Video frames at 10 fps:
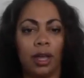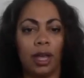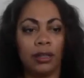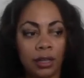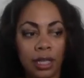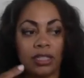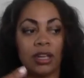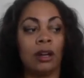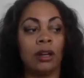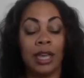And then they
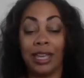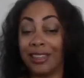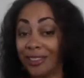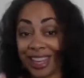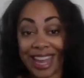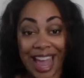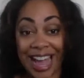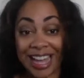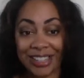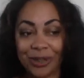start, either they
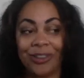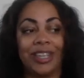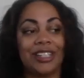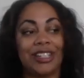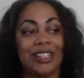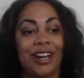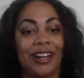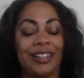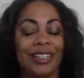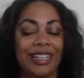ask or they just start